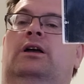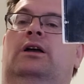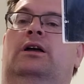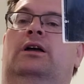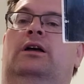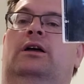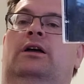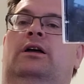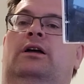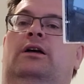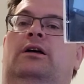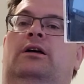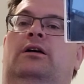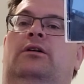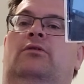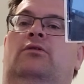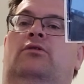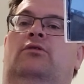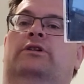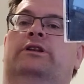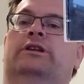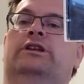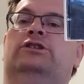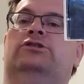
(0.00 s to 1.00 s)
uh,
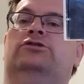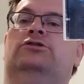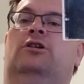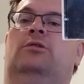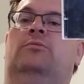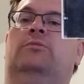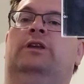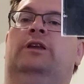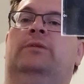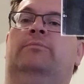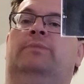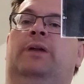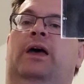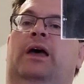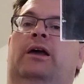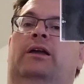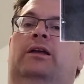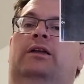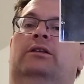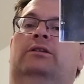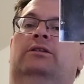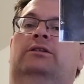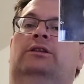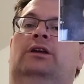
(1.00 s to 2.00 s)
or at least Germany
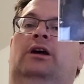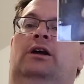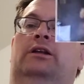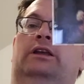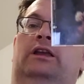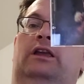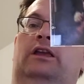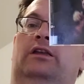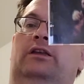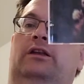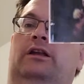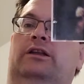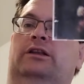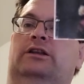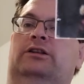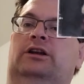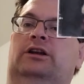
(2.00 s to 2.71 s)
back in 90 in the